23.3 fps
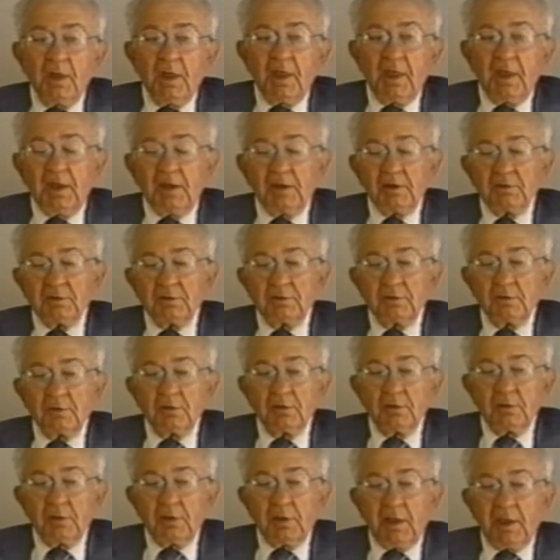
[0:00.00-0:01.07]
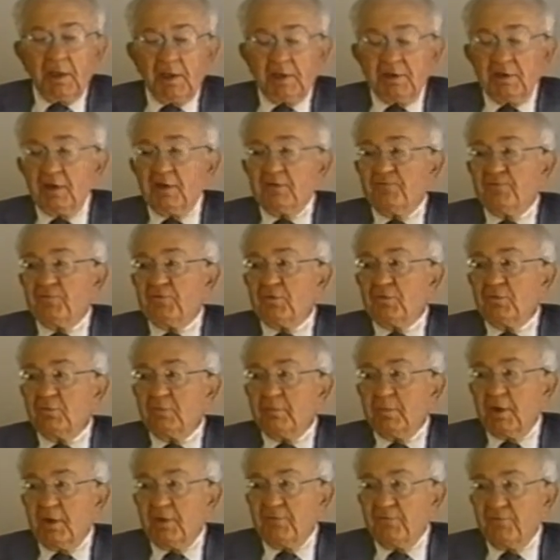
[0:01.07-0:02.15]
and had on you
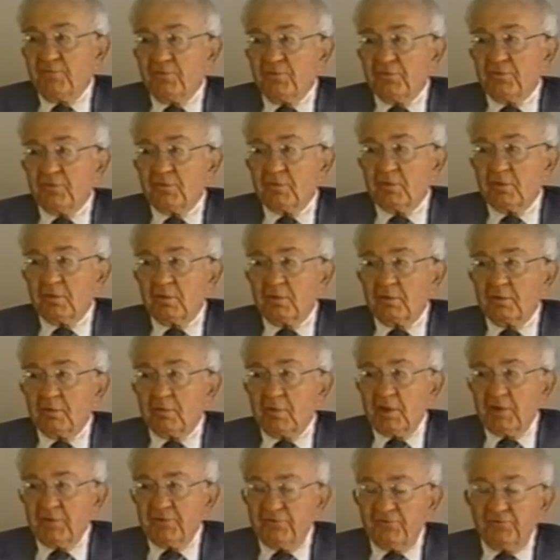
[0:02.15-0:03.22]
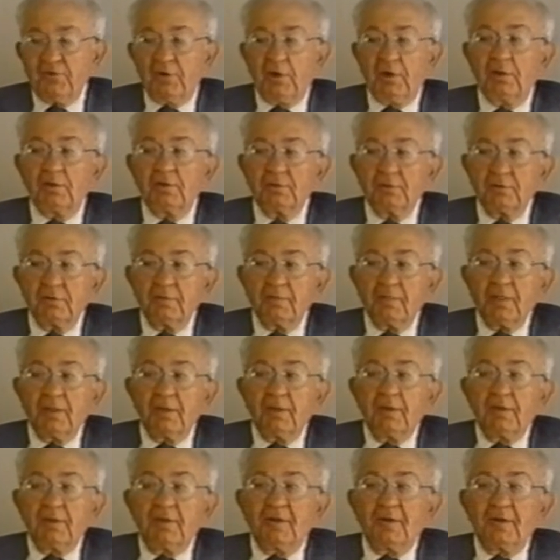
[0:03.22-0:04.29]
my first grandchild.
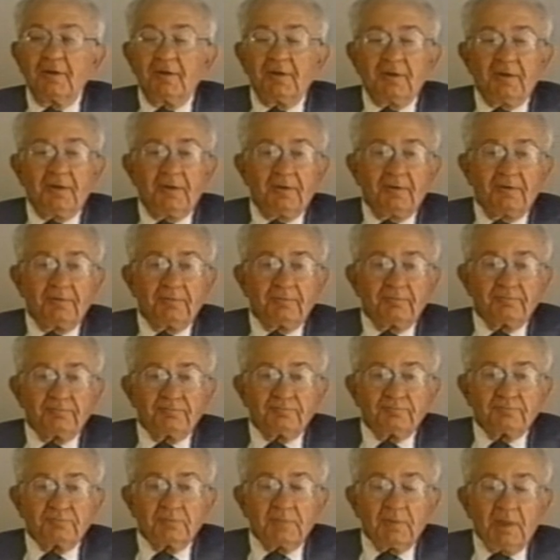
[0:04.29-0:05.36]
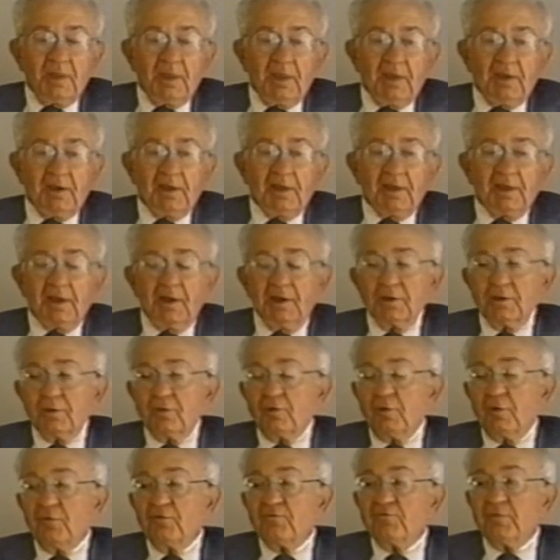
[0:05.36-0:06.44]
Uh, and I got a
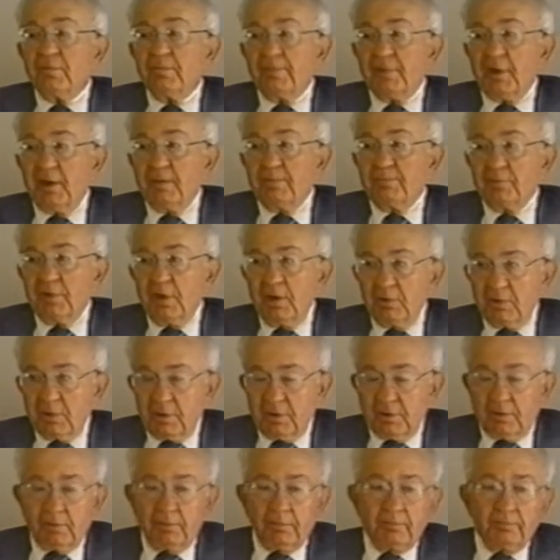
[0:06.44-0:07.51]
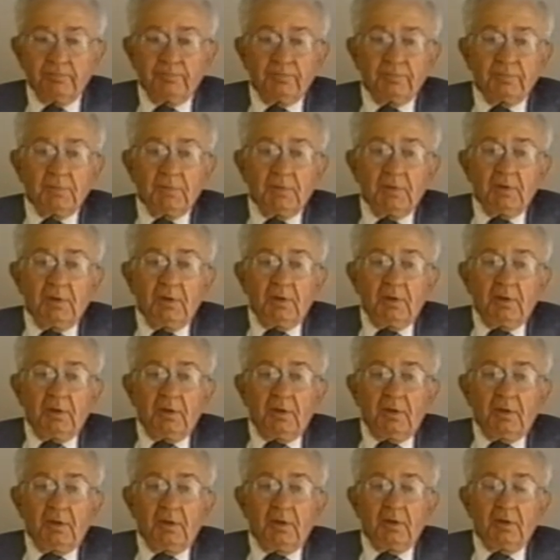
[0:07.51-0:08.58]
call from Bob Braucher
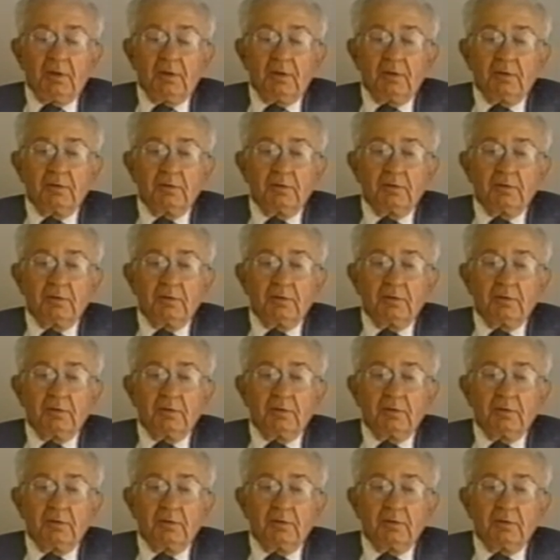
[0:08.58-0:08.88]
uh,